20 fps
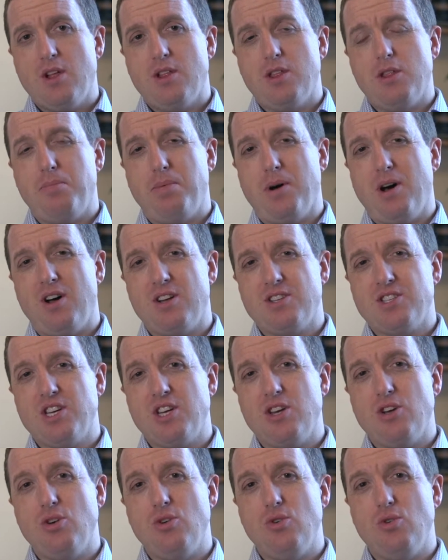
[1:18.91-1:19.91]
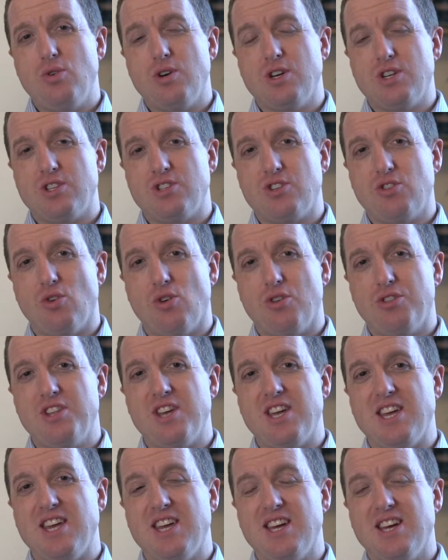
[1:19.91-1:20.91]
the party who has got
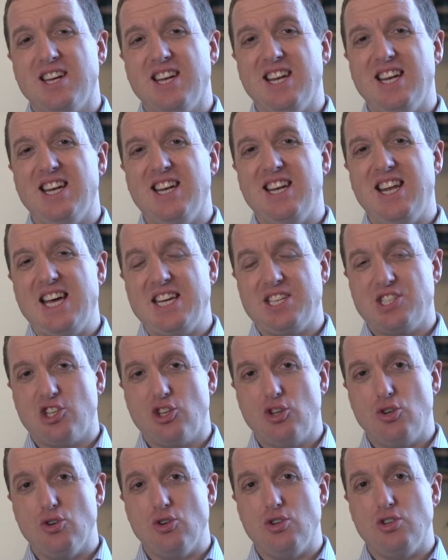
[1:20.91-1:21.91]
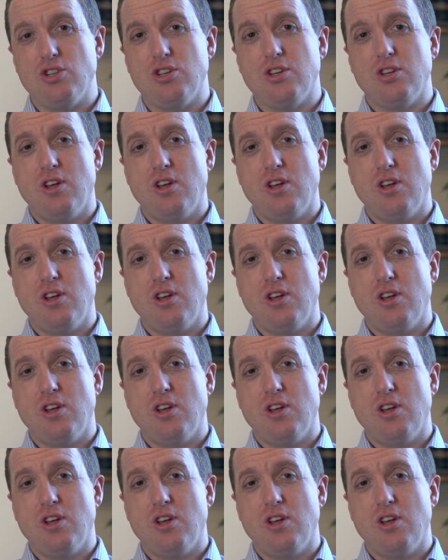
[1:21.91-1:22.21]
the less good